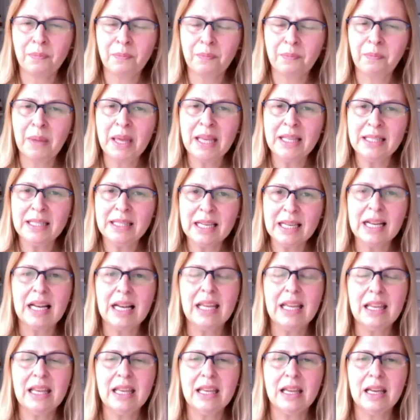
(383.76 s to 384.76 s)

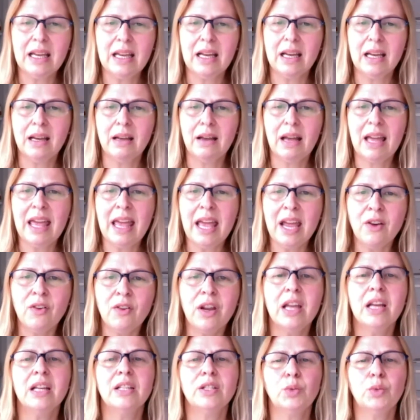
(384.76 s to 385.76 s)
basically
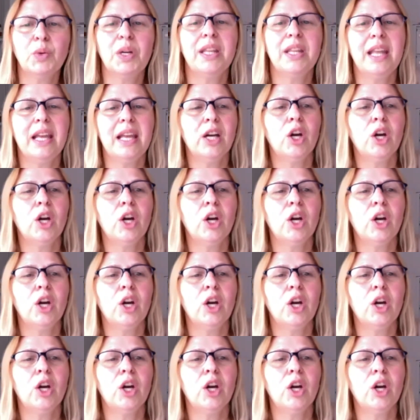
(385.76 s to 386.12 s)
areas where they